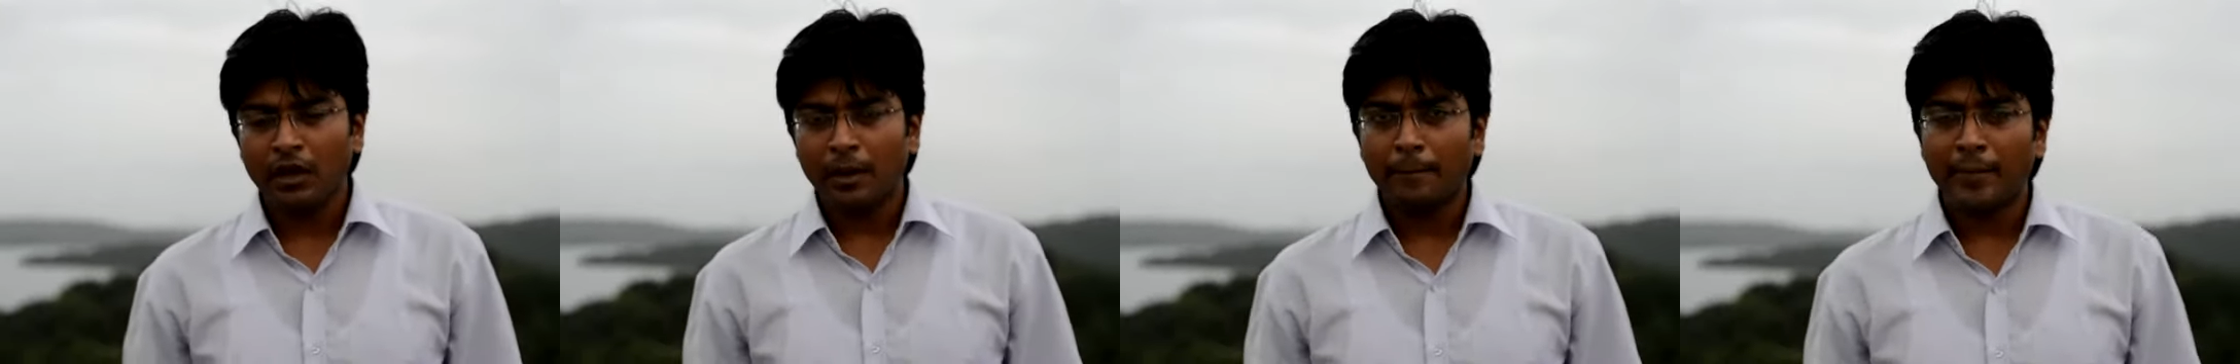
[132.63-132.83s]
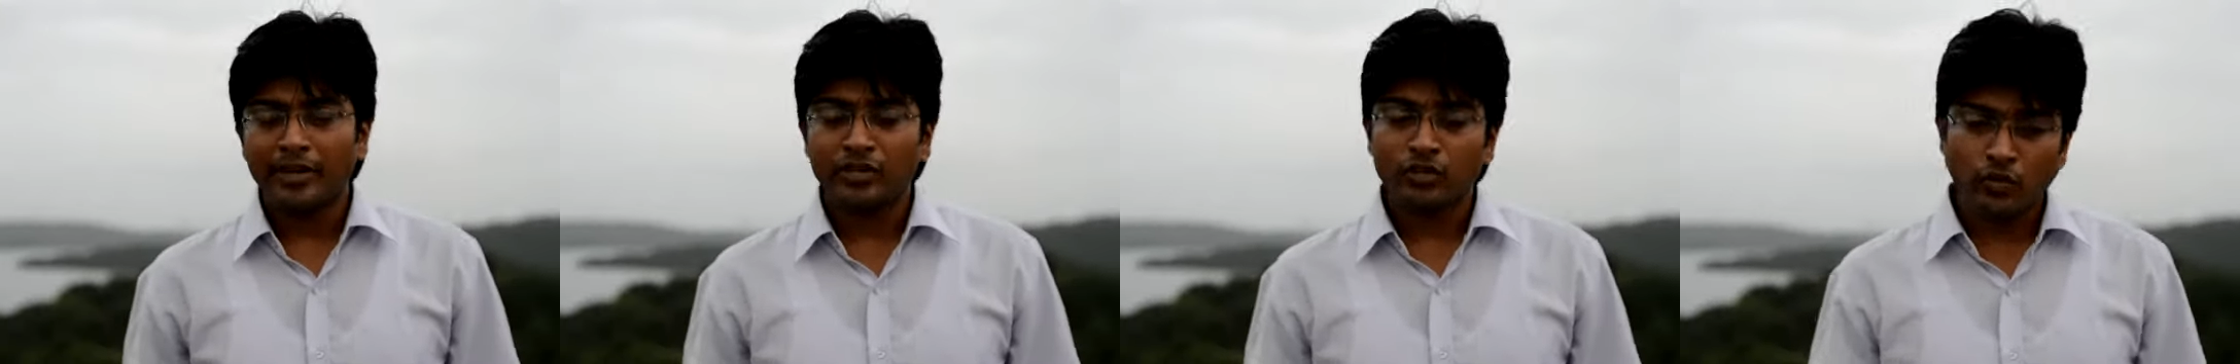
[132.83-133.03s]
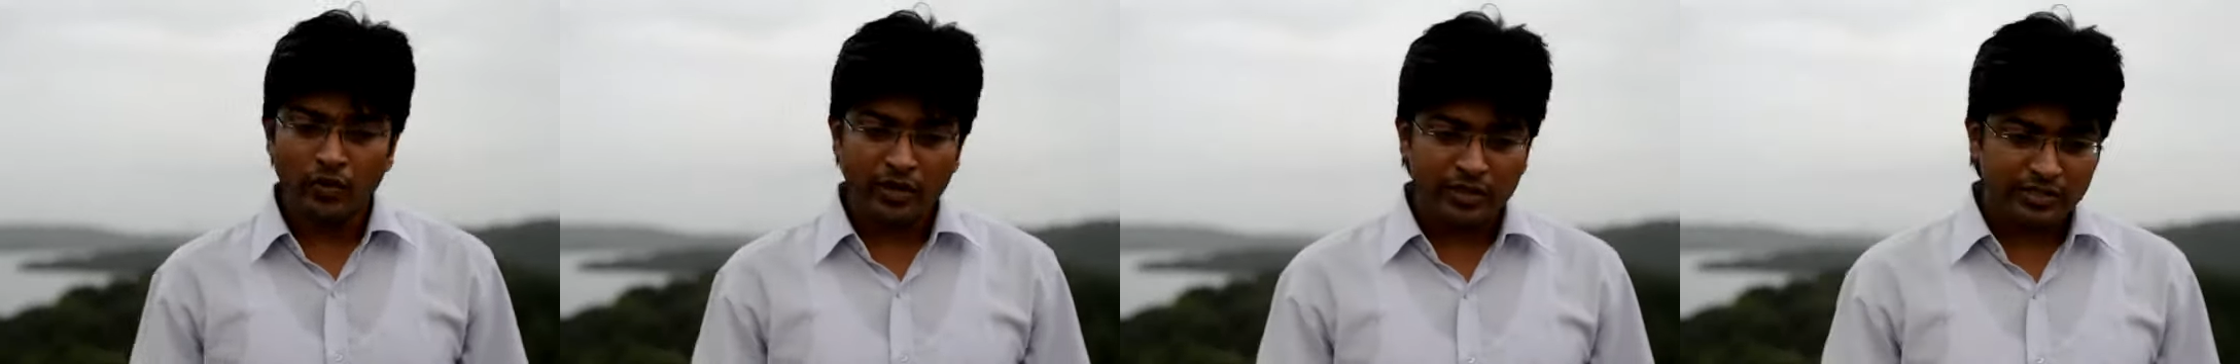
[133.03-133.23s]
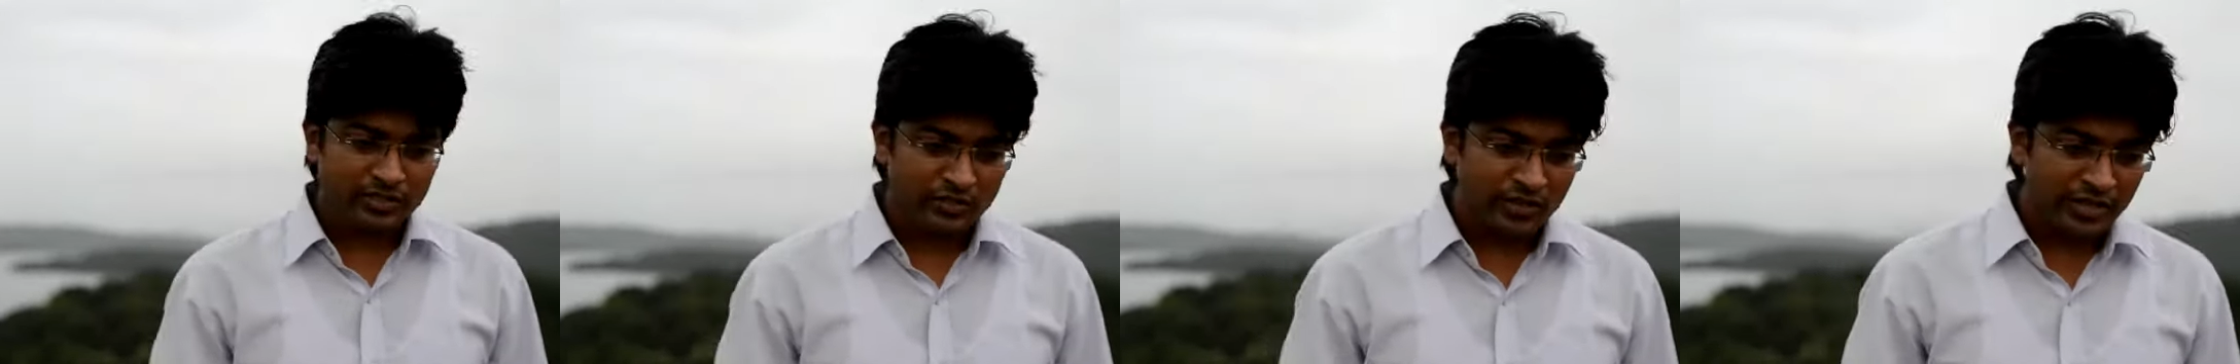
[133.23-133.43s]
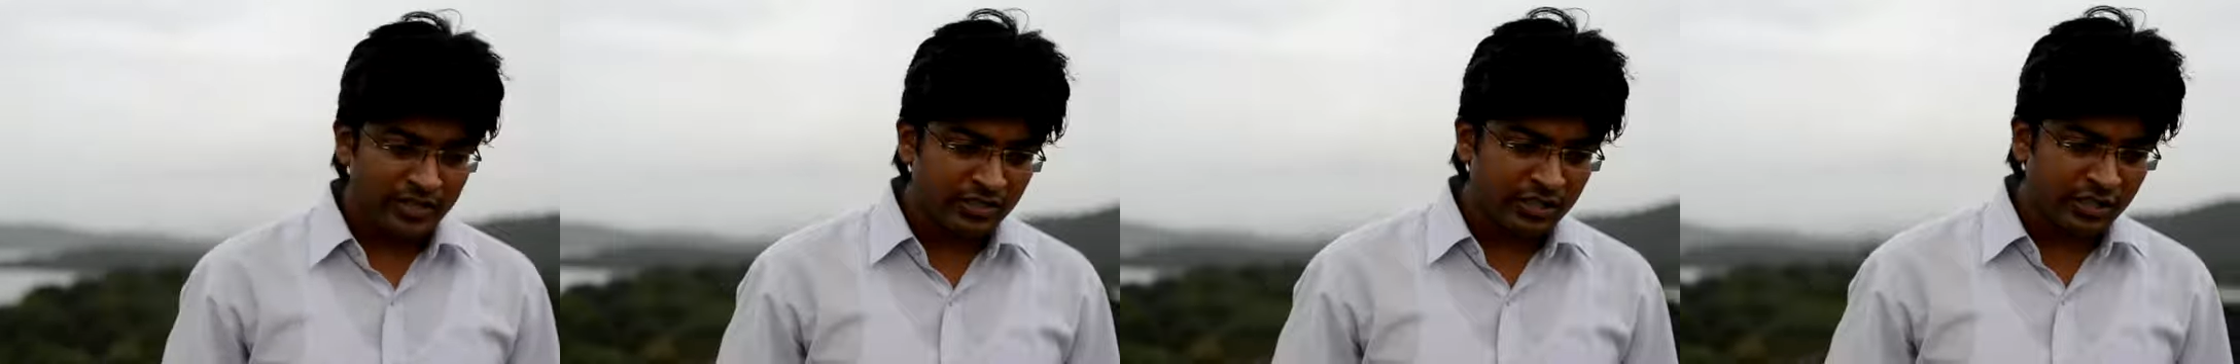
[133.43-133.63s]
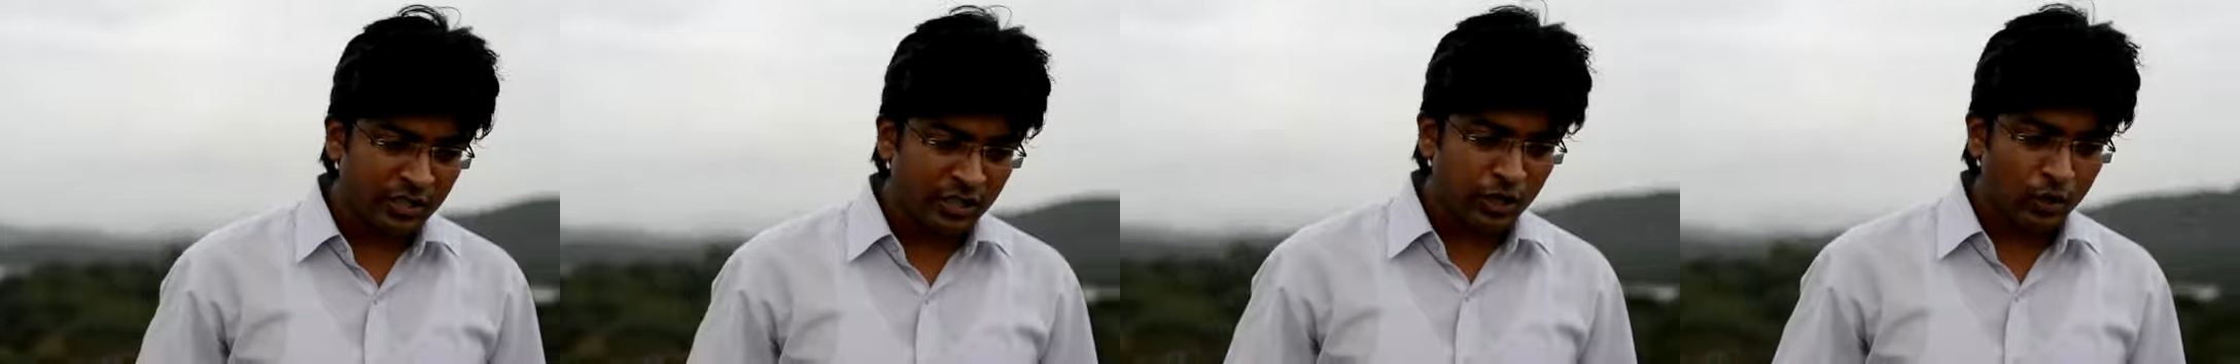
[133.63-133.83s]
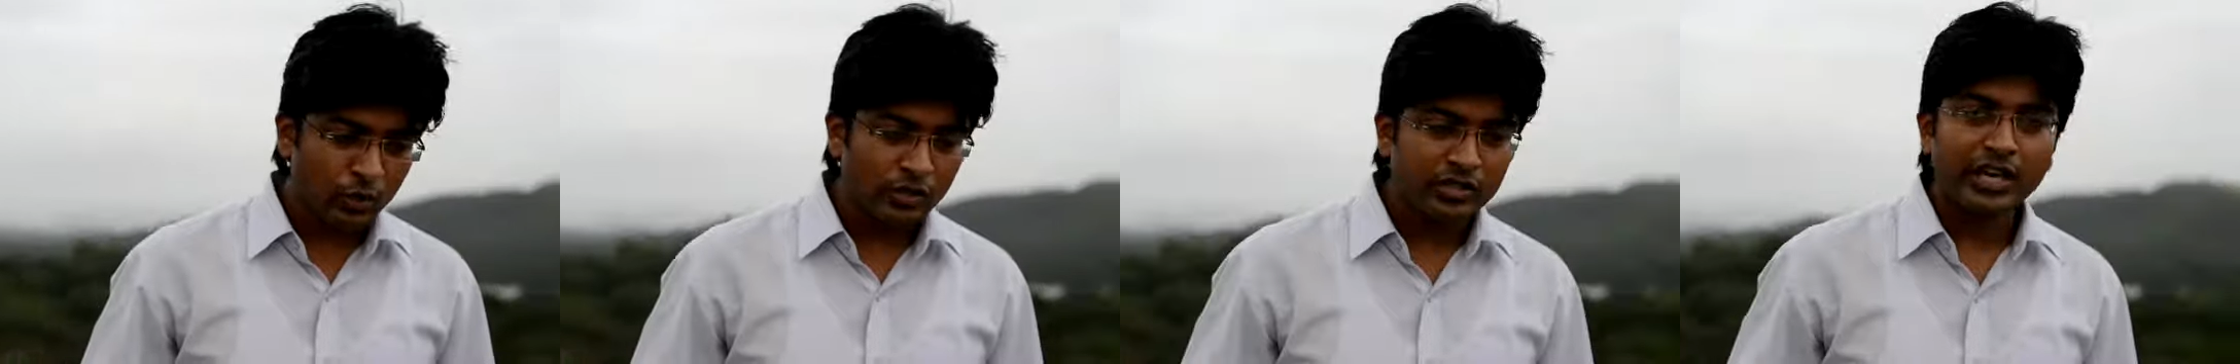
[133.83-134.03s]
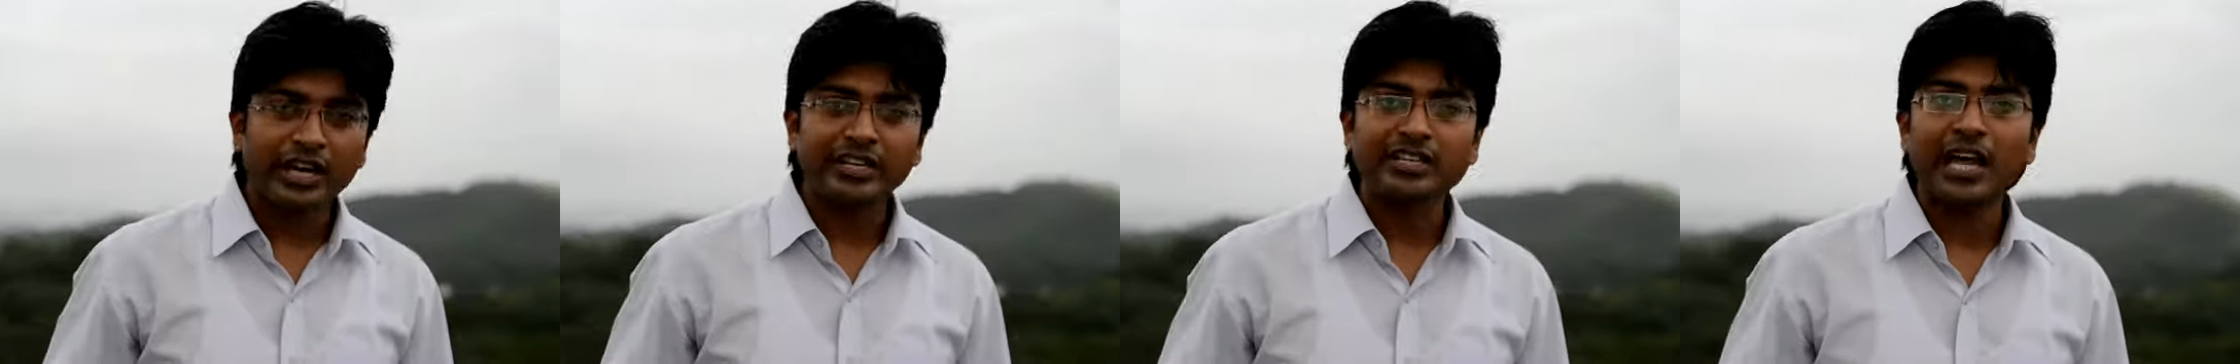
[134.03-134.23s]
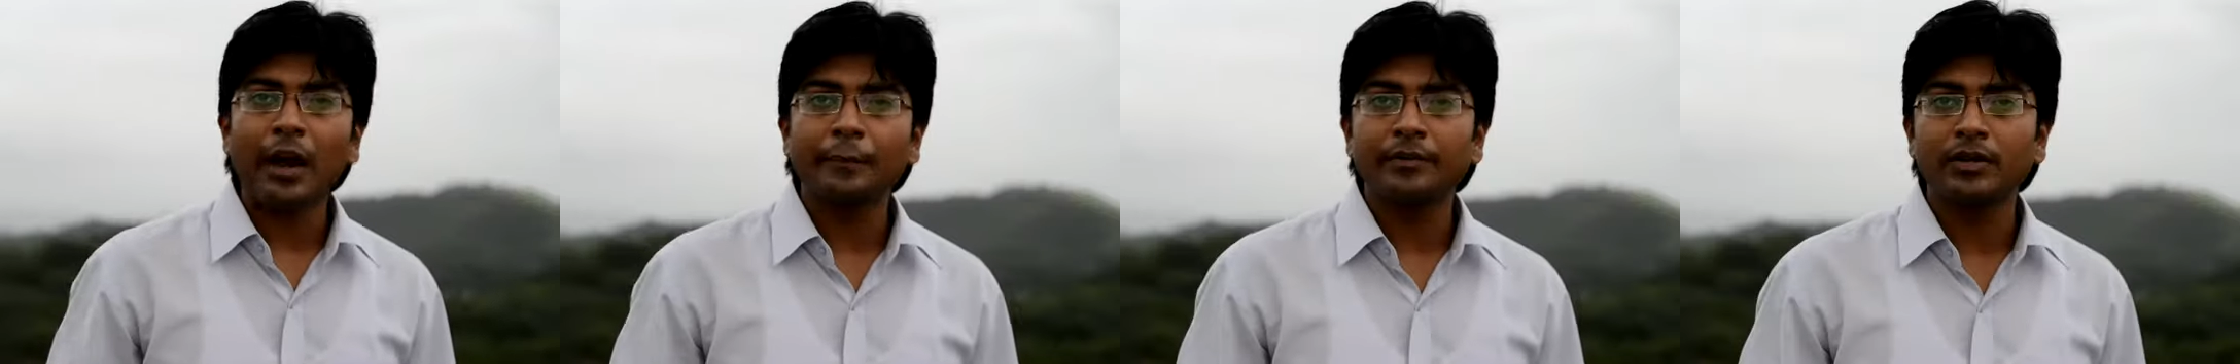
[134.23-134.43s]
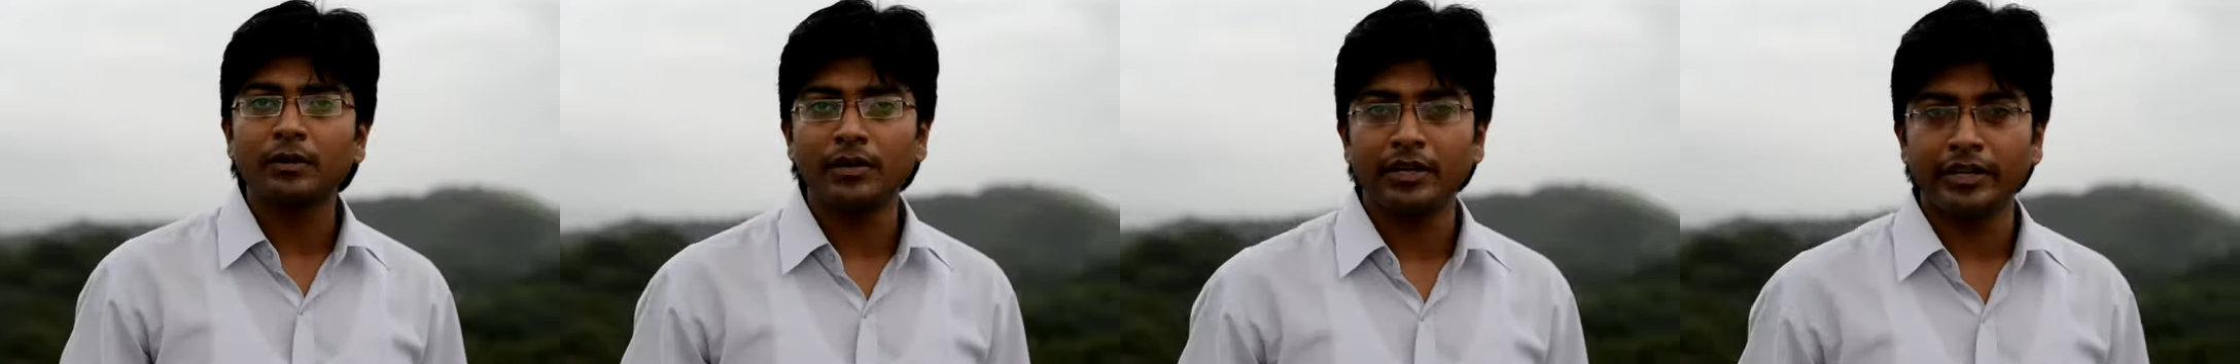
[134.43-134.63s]
my strengths include the
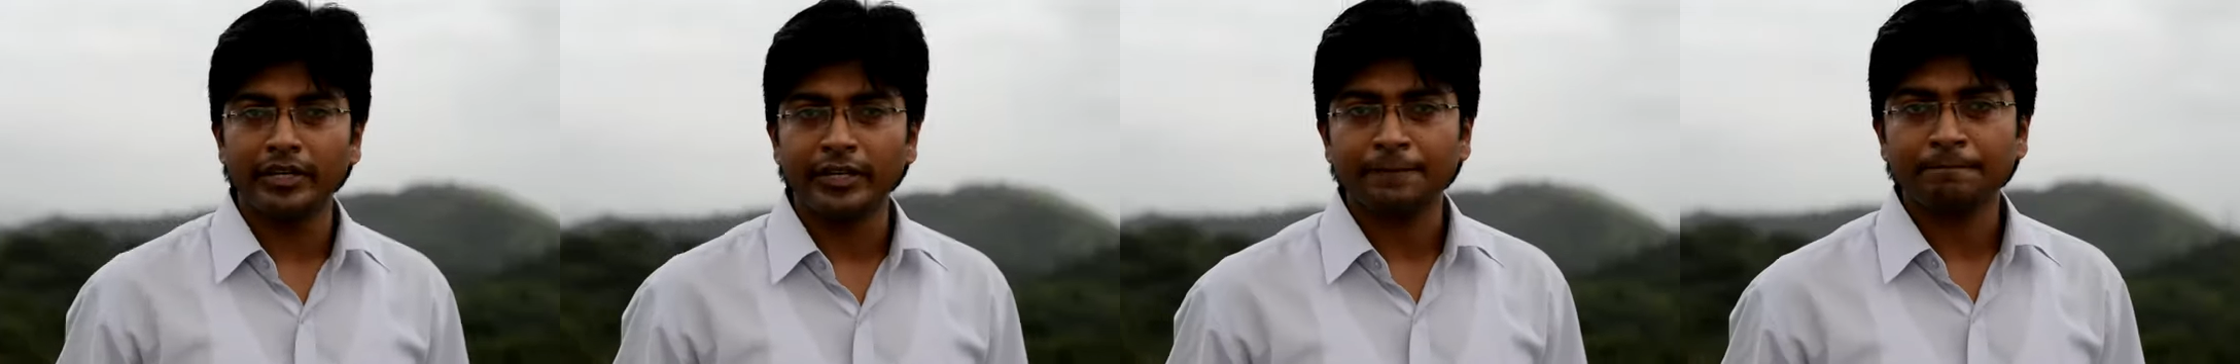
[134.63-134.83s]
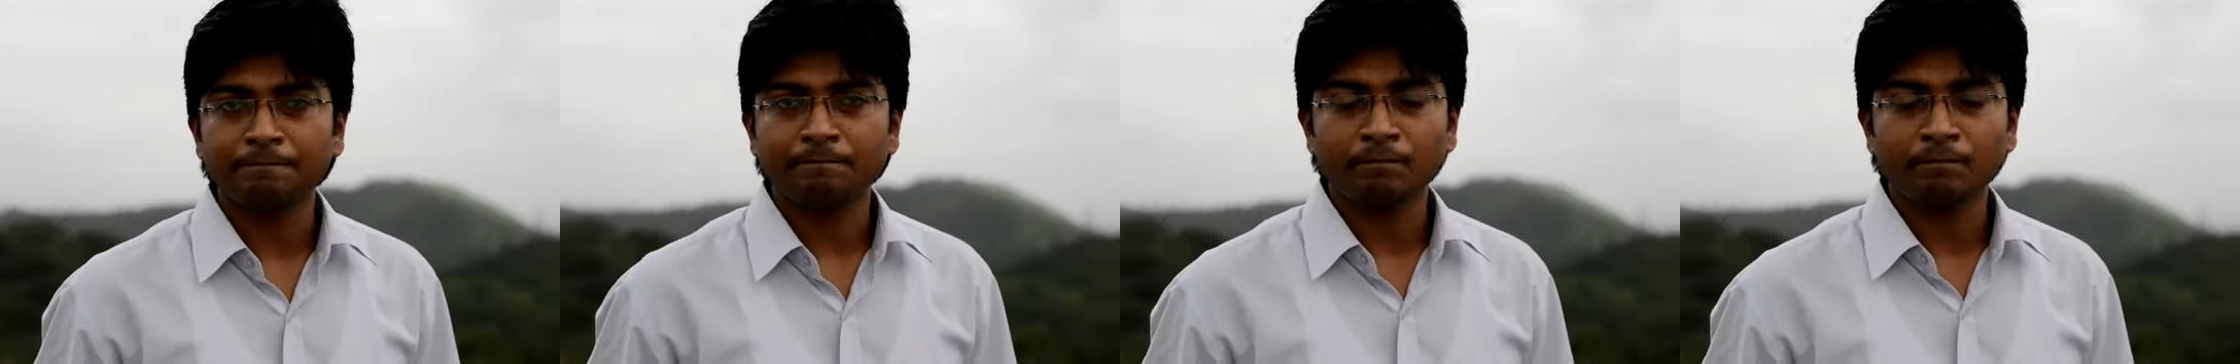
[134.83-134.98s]
adaptability.